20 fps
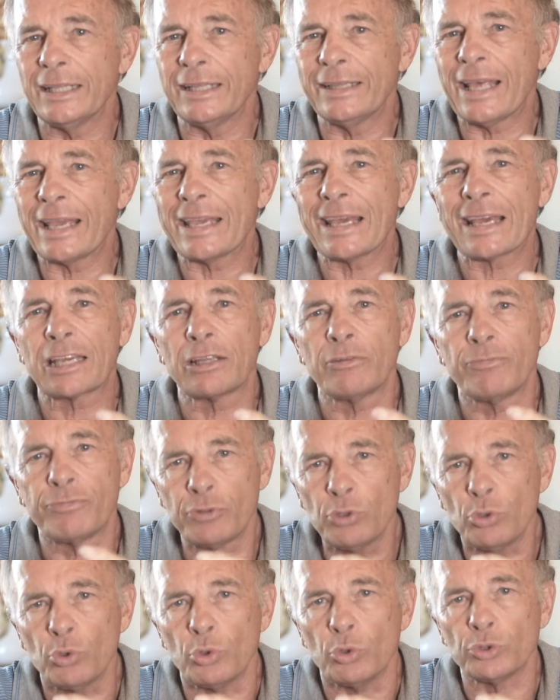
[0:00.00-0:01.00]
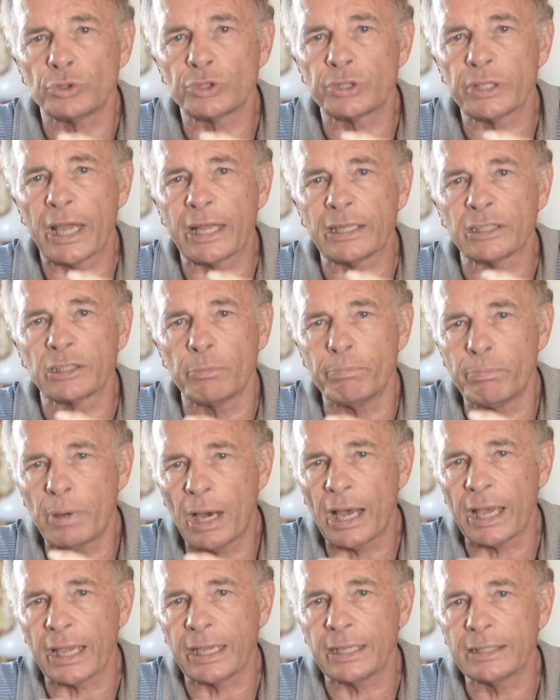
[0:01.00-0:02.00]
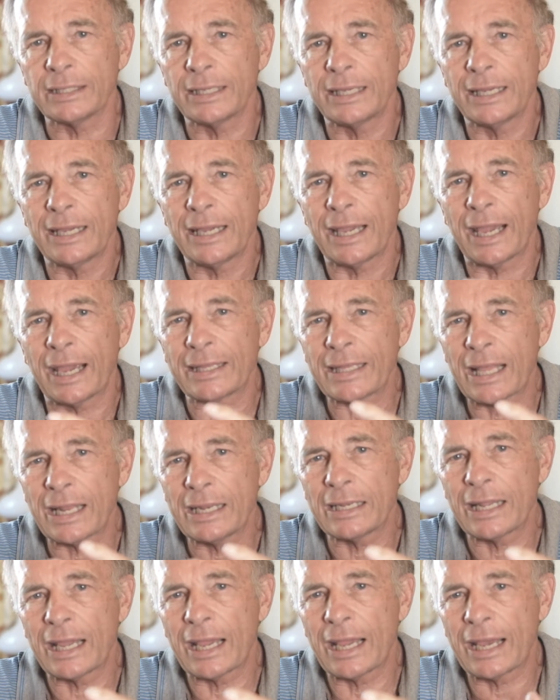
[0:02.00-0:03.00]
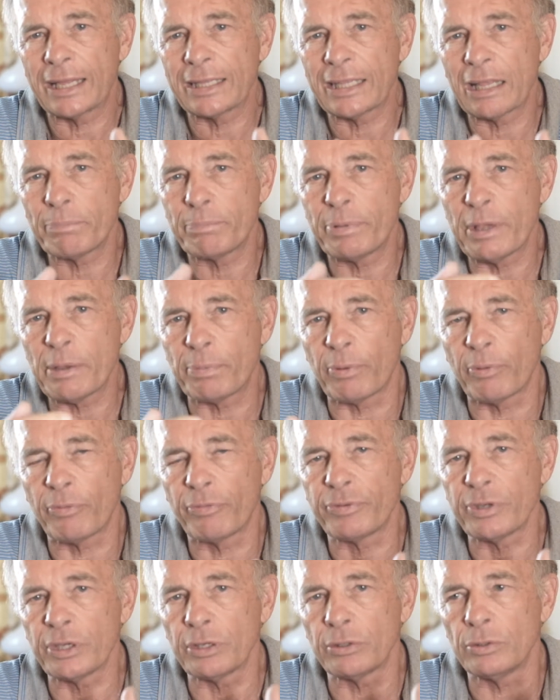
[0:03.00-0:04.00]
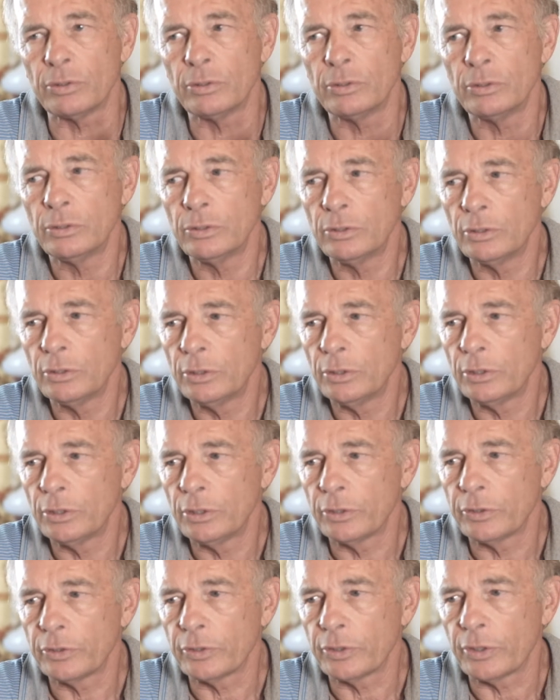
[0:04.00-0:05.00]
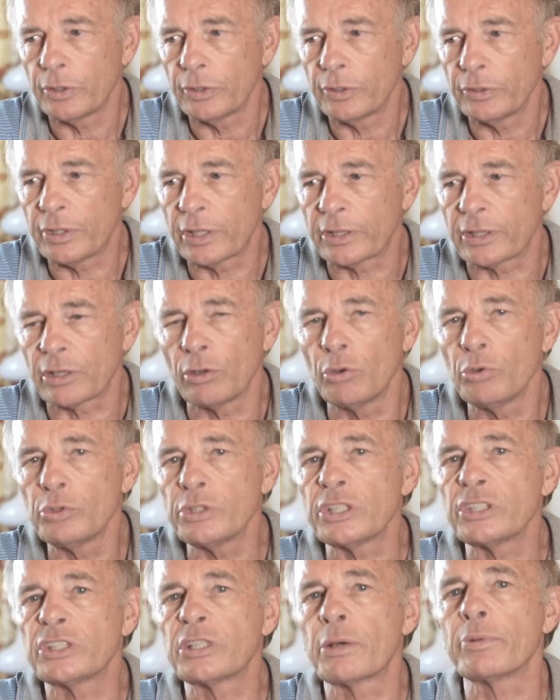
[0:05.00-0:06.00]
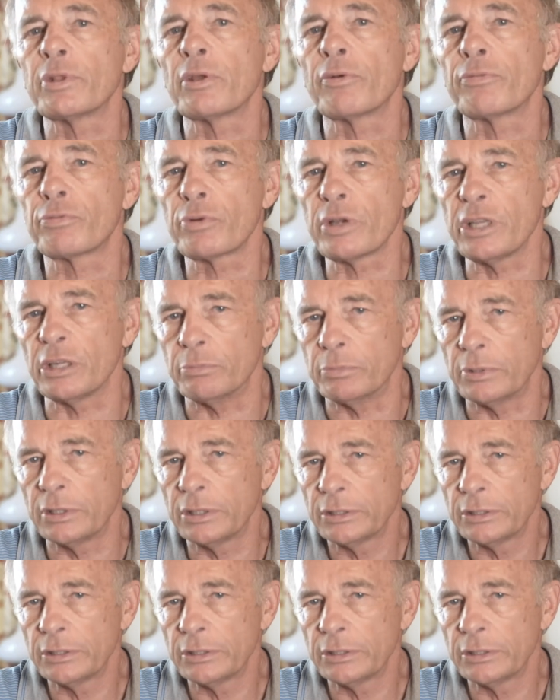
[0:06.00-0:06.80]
they get confused and combined, and then people feel that they're losing some of their freedom.